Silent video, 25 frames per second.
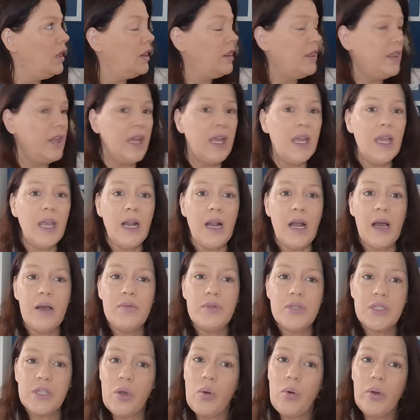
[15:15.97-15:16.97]
thinking I
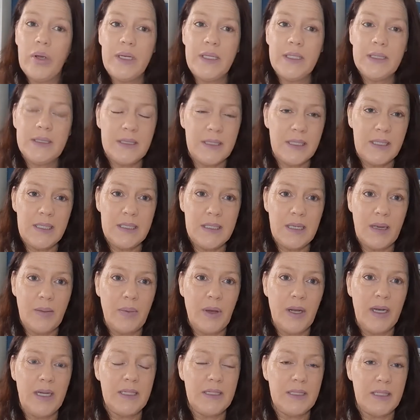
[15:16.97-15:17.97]
was going to see
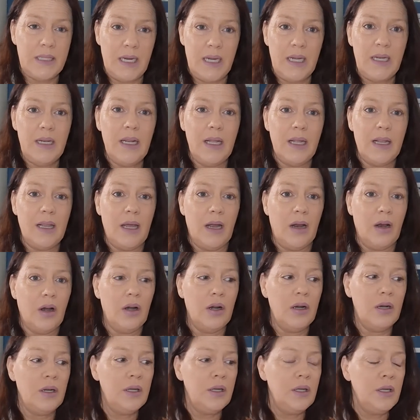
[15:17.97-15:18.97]
somebody standing
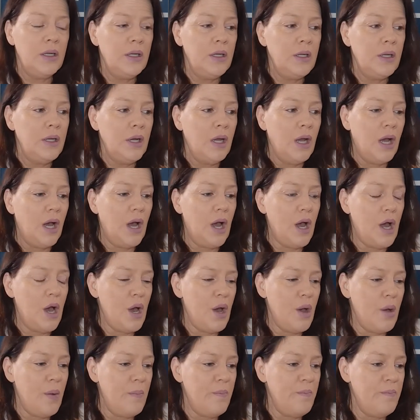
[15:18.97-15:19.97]
there.
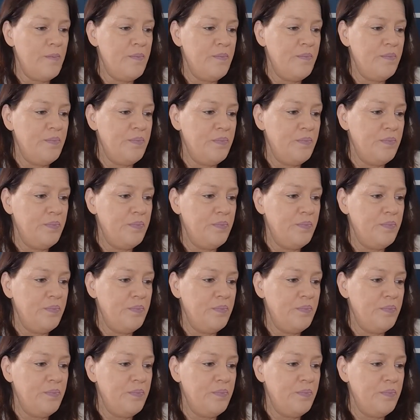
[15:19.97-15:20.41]
Um,